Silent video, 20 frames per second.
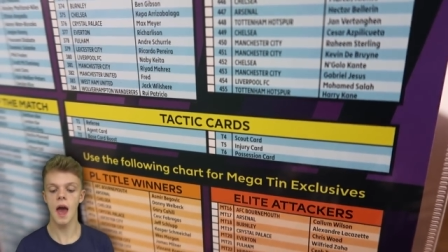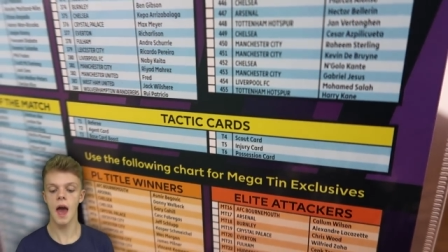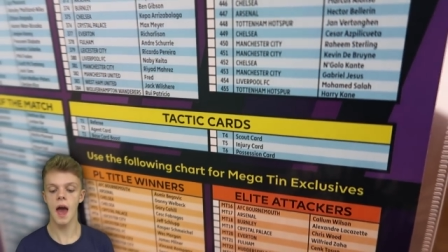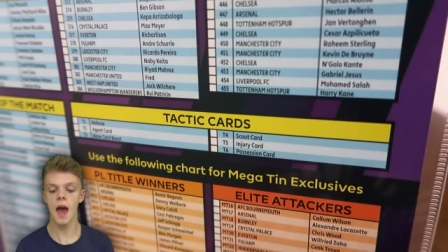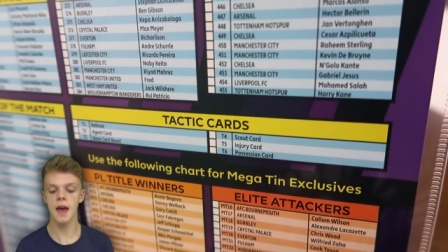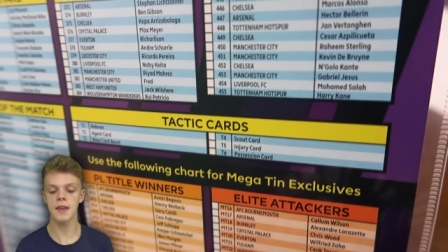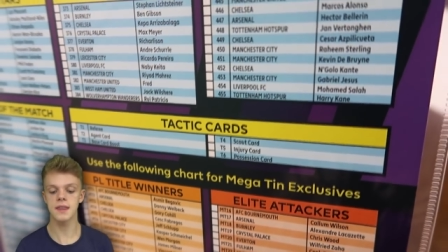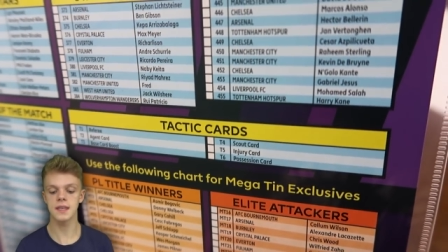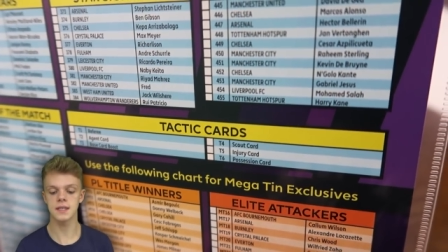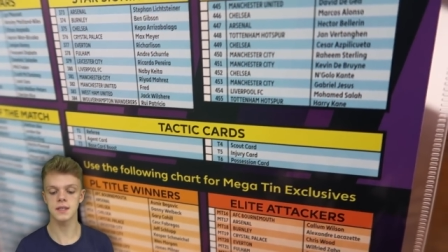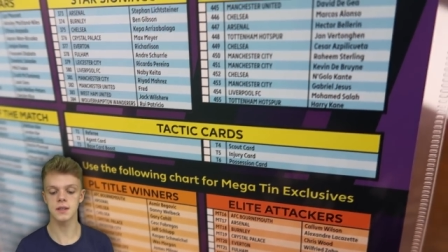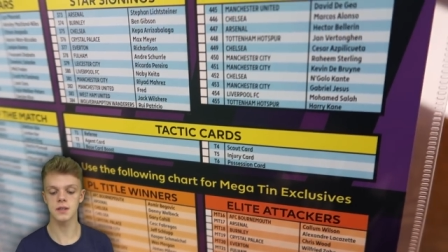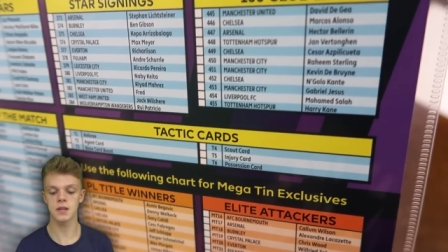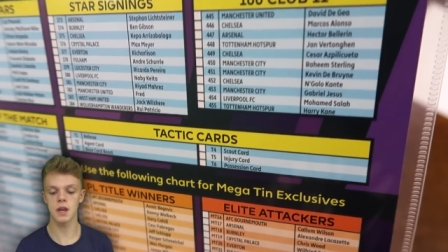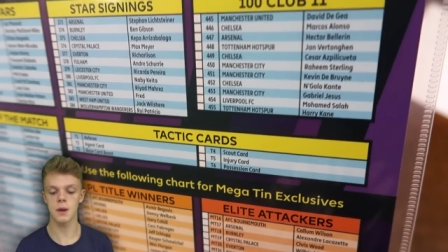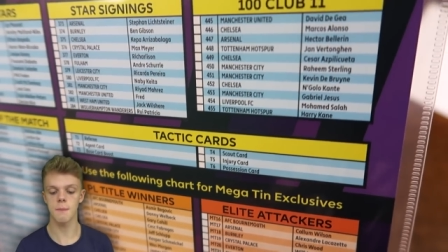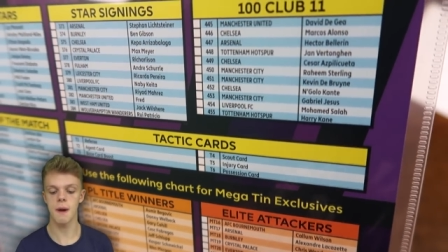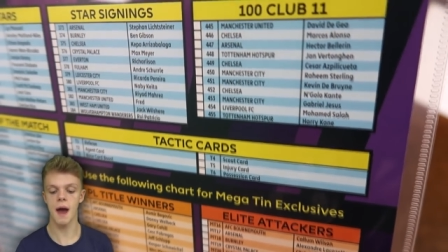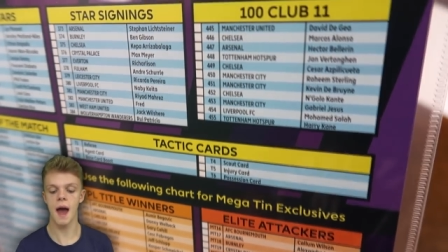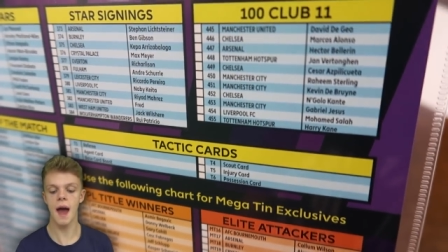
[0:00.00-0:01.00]
uh, there's
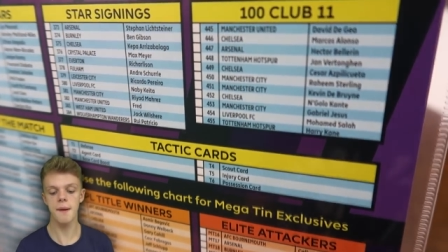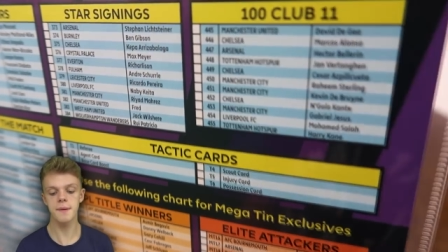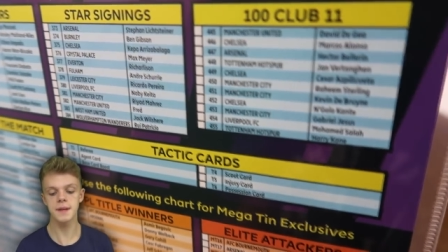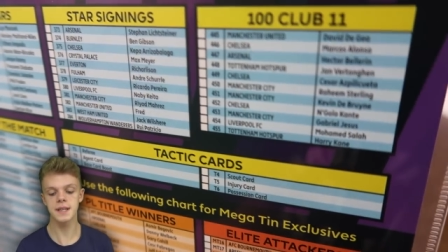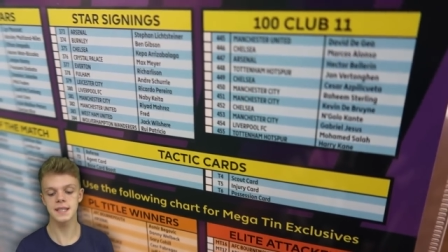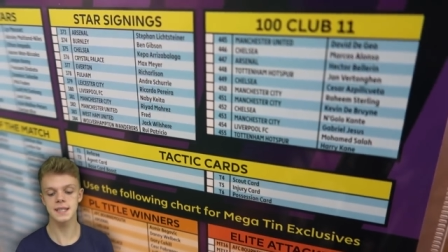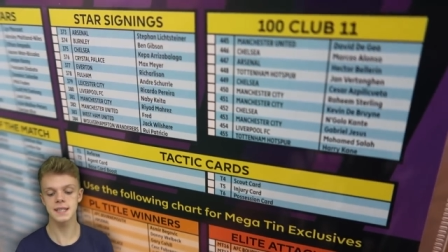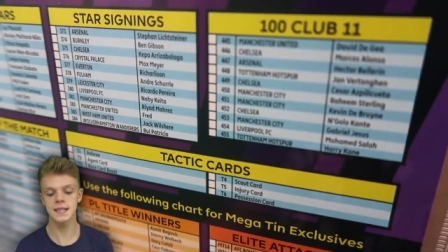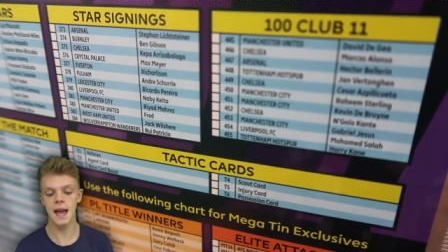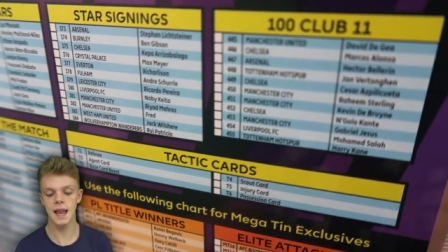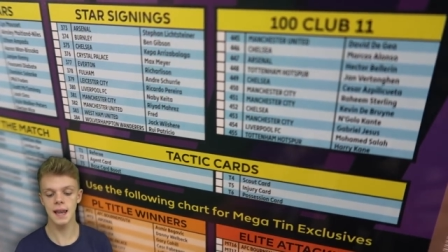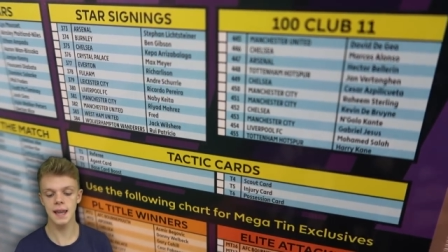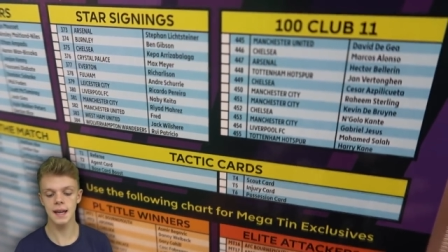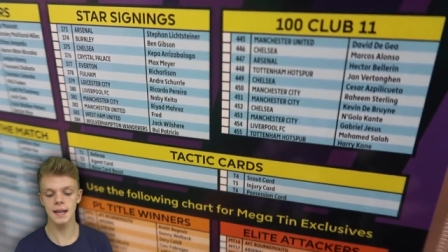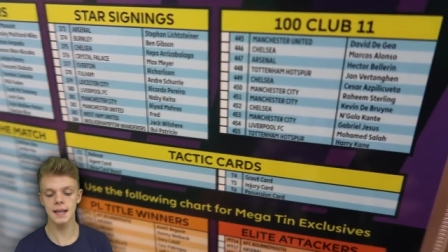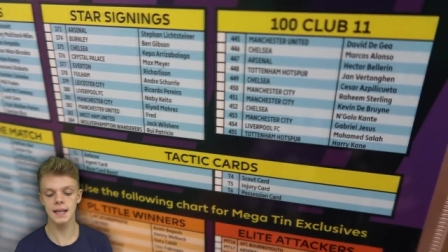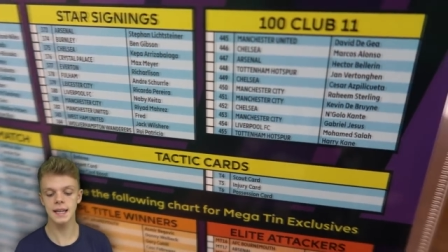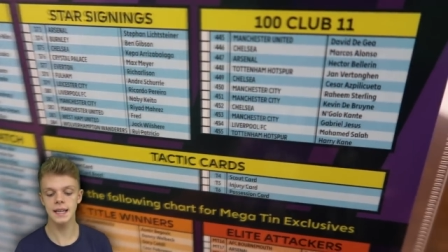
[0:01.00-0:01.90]
also Mohamed Salah,